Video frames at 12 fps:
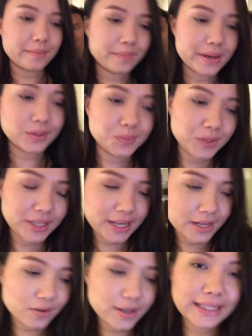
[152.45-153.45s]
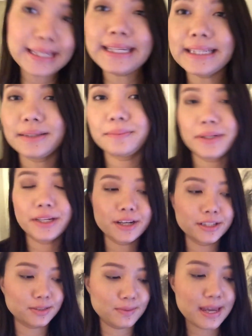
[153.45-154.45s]
but we cannot eat
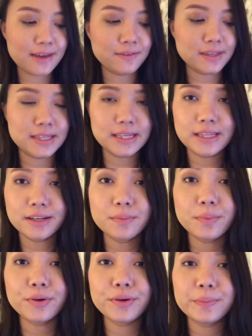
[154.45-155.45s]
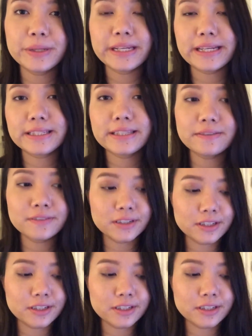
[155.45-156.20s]
because we have a dinner appointment at seven